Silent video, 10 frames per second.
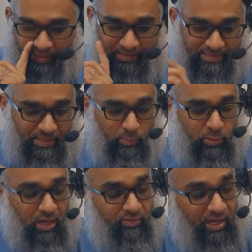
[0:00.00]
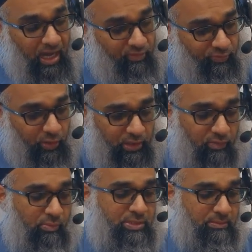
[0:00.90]
like the same way you have kafa on
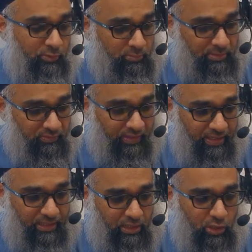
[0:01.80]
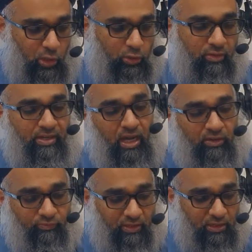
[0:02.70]
harfa mushabbahun bil fa'il, you have
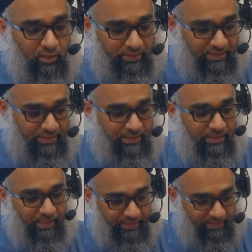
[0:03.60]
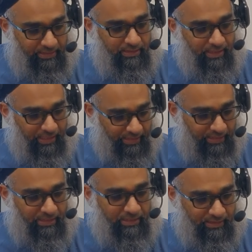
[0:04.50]
kafa on inna, anna,
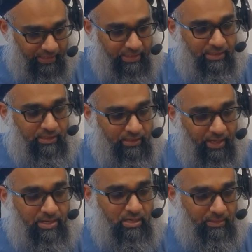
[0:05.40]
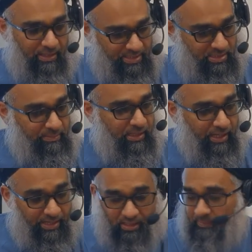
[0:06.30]
lakinna, ka'anna, ka'annama, innama,
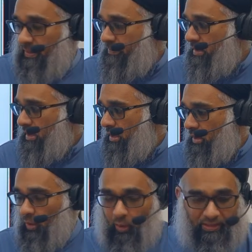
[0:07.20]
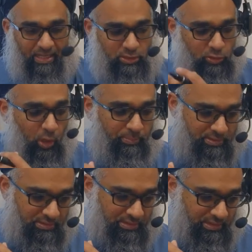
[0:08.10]
annama. That
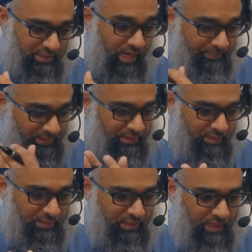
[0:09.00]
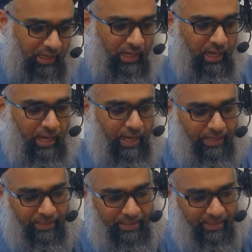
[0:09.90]
stops the amal,
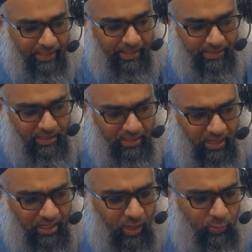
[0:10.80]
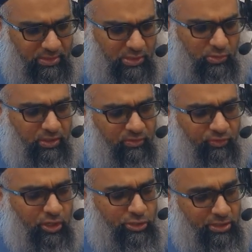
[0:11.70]
and it allows it to then
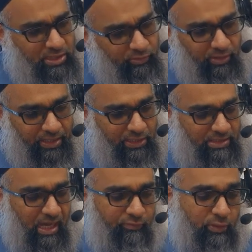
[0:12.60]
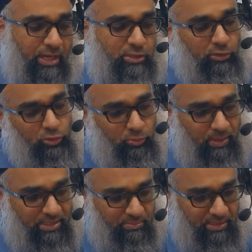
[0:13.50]
function differently. It doesn't have to enter into
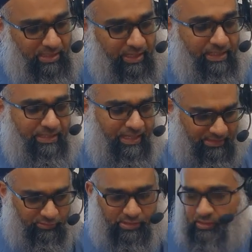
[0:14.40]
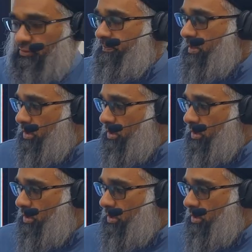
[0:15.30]
jumla ismiya, etc., etc.